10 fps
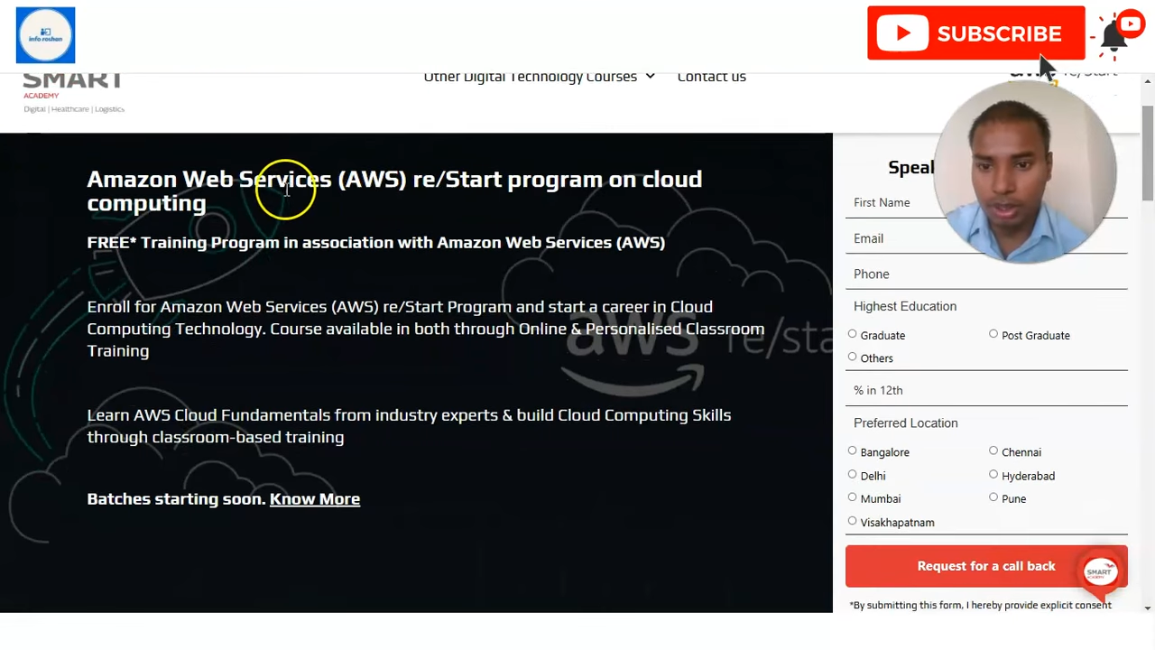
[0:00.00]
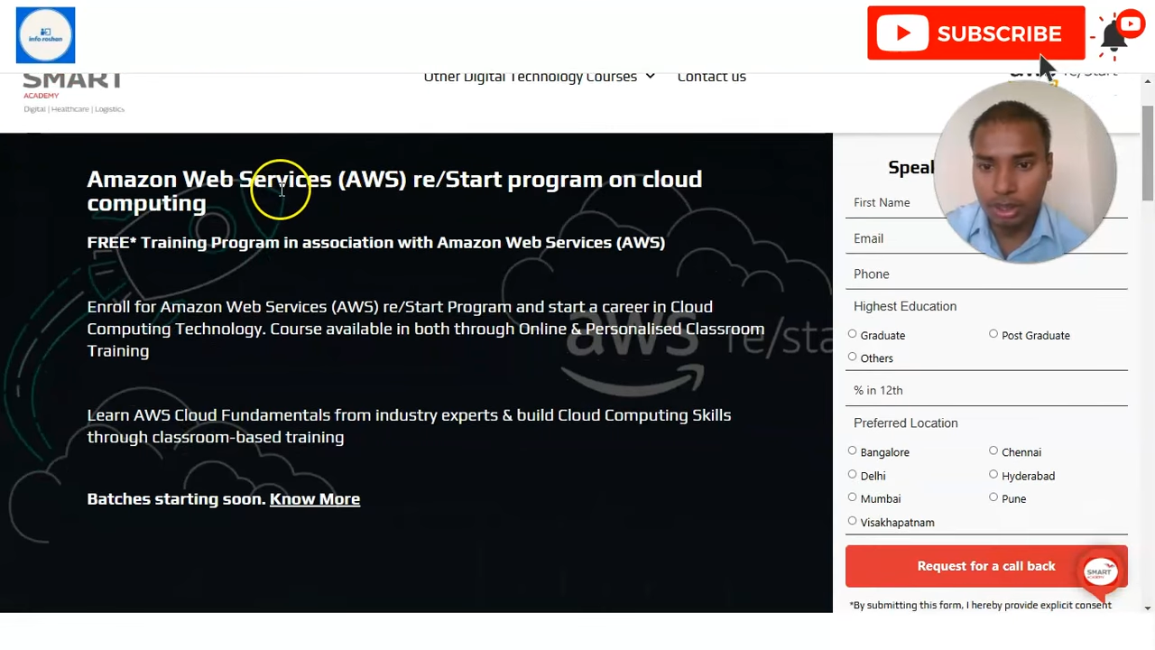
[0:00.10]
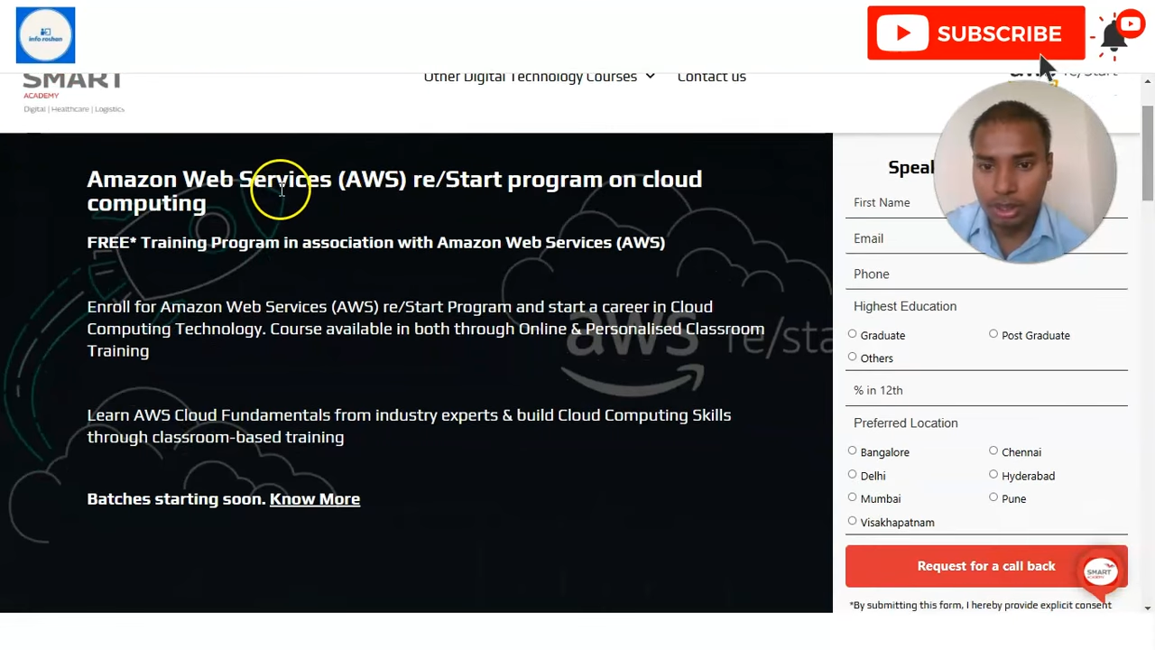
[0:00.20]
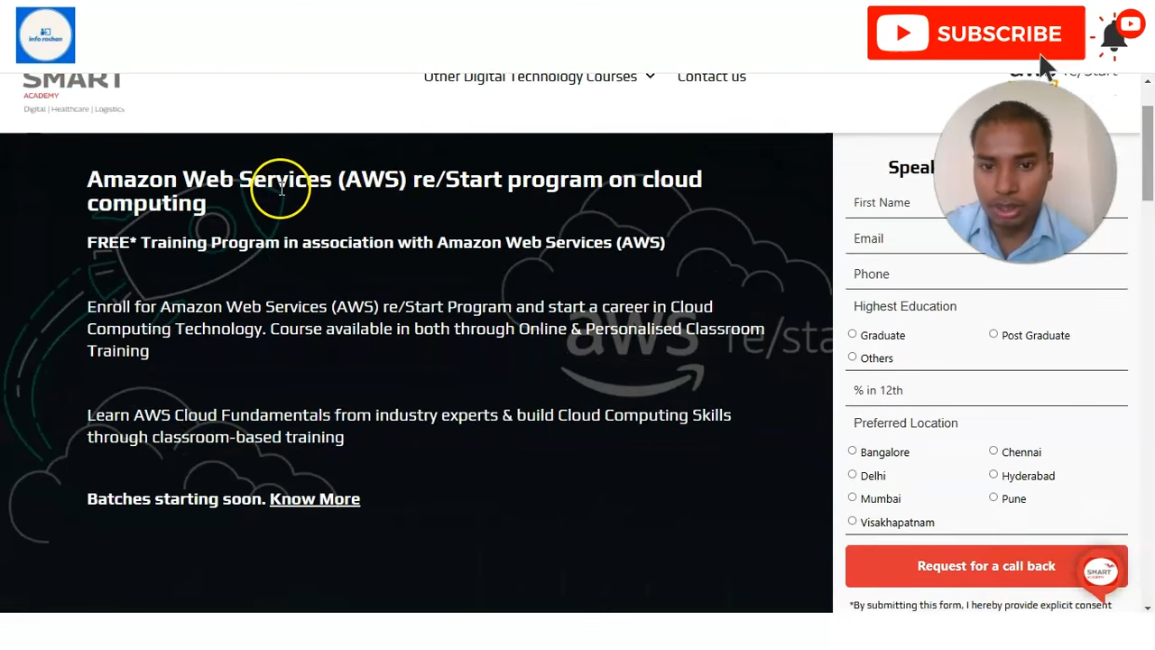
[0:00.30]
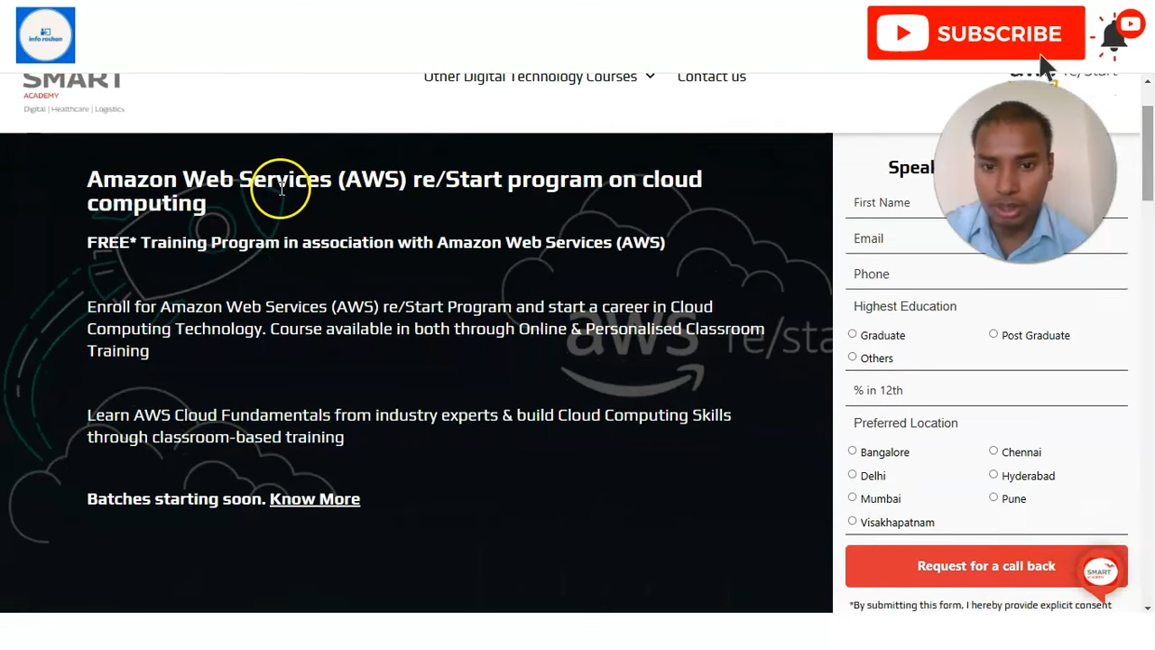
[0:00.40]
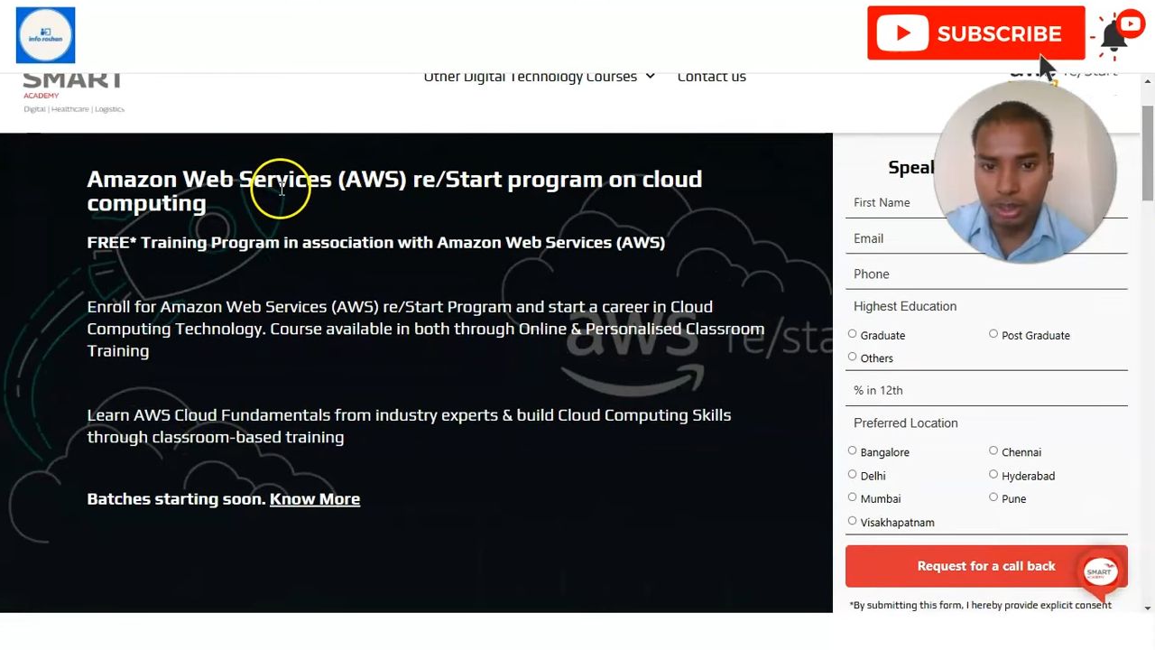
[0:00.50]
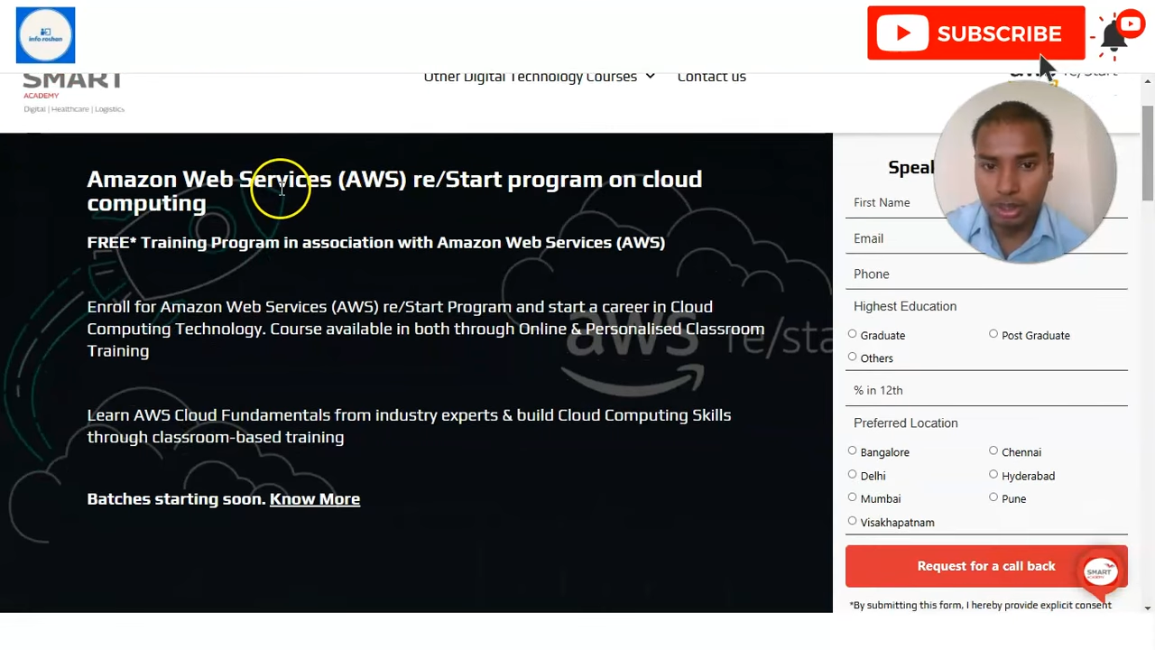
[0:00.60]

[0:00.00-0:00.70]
here the